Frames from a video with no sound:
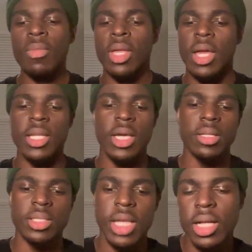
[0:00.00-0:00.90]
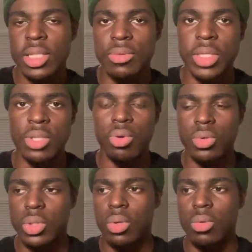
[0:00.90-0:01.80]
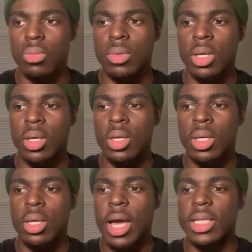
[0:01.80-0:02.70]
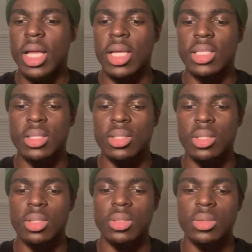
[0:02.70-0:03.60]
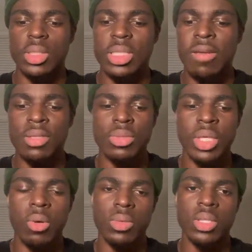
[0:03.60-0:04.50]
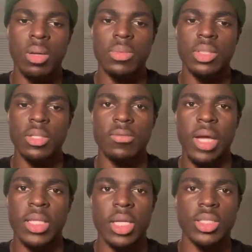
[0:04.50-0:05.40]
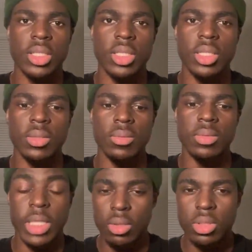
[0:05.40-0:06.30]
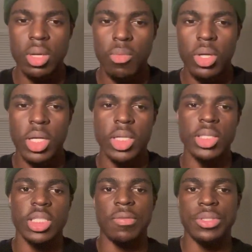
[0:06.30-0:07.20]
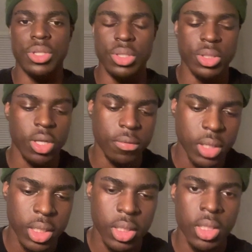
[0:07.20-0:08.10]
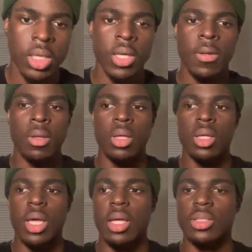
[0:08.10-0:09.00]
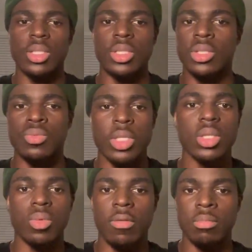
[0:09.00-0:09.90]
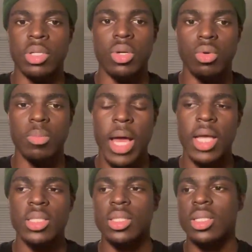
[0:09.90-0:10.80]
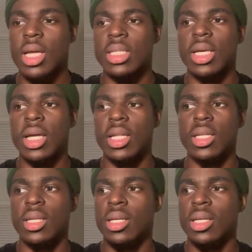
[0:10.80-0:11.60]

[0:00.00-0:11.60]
And then Sally Reed also, I guess, she never really owns up to the fact that she killed someone and that she never turns herself in. She just runs away from her own past, and then,